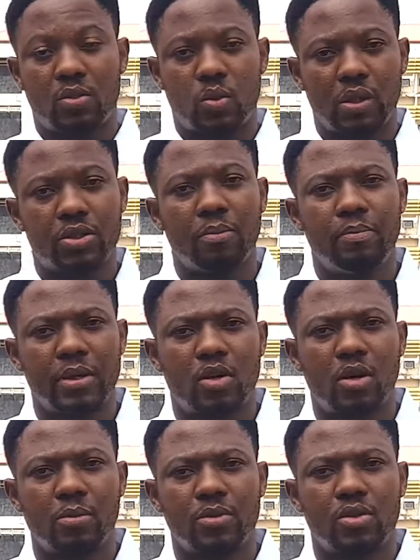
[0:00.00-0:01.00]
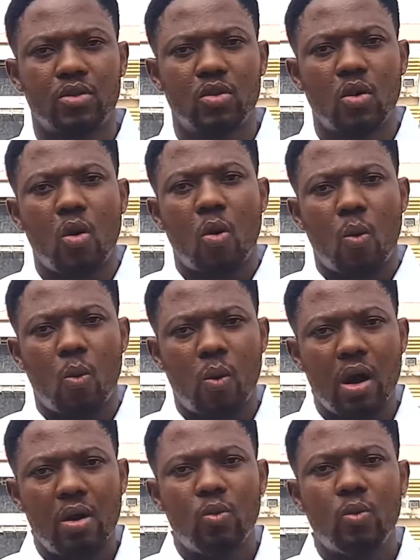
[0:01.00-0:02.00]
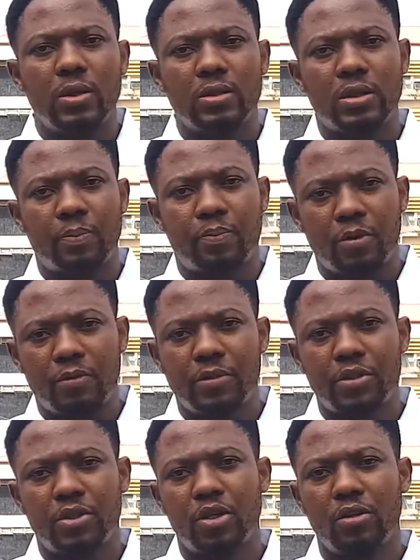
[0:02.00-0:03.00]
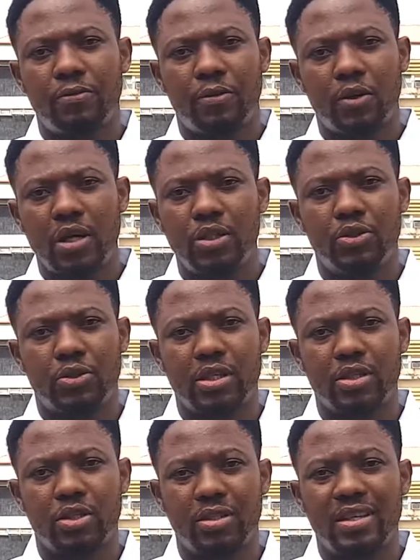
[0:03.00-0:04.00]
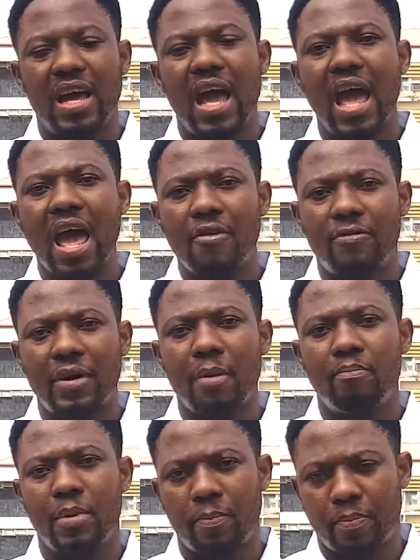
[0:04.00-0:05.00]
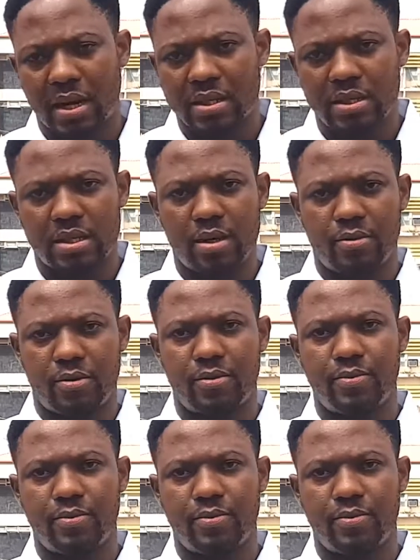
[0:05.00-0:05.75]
question becomes, when will the provision for education ever be practicable?